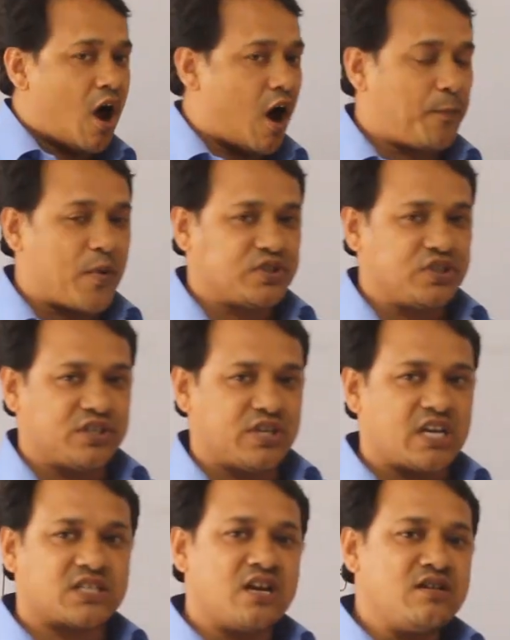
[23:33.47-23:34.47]
opposite
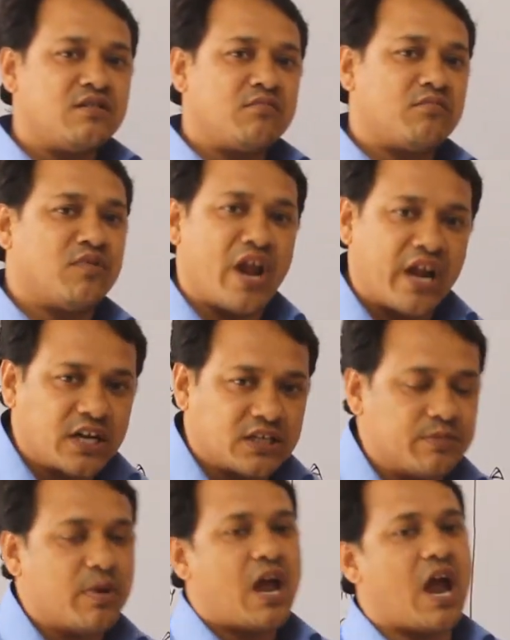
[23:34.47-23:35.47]
direction
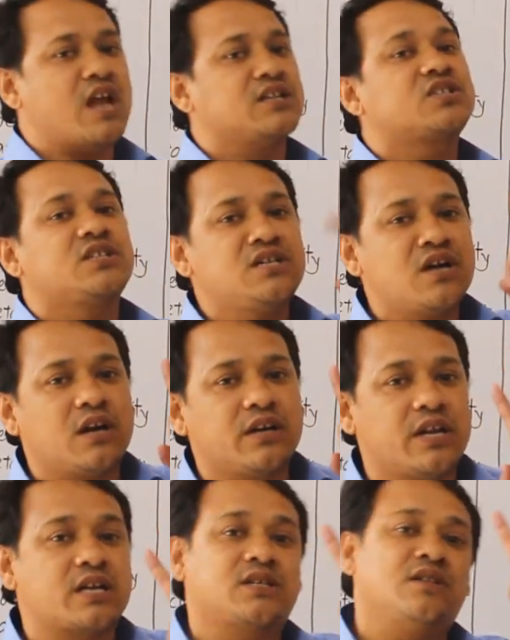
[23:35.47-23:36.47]
negative, and single
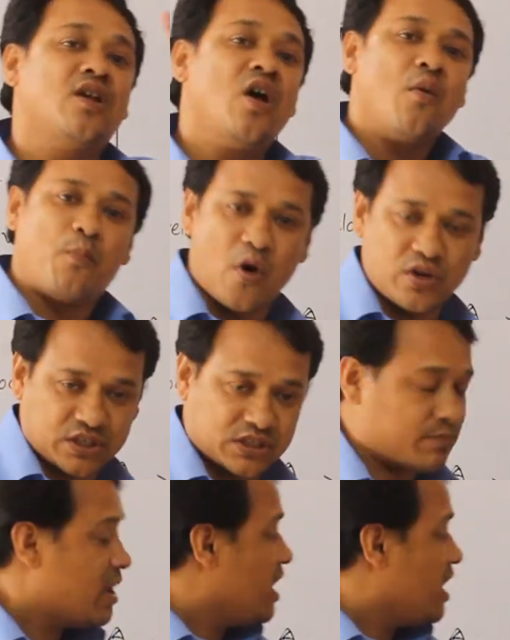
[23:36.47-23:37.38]
direction positive.